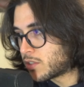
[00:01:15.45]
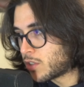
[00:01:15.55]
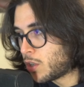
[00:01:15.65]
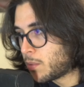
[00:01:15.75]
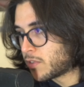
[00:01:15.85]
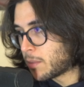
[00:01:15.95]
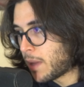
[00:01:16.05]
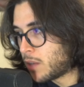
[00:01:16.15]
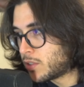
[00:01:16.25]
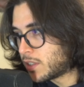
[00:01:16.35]
slope of the
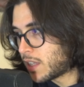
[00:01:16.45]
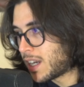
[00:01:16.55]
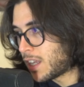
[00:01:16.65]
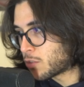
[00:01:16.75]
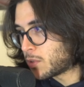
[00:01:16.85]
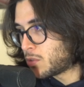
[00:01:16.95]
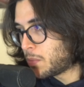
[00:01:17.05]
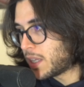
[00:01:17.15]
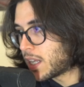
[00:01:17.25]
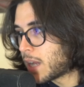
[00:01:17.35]
mouse and that allows me to
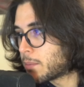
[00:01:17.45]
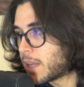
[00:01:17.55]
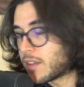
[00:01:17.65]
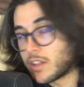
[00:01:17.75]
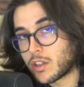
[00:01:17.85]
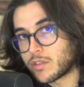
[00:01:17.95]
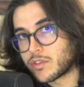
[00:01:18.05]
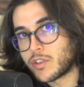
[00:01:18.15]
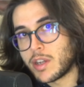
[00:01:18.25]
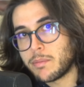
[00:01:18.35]
pick it up and have a lot
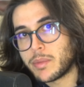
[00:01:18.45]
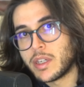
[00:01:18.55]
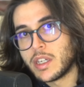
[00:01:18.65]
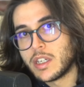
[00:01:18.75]
of grip.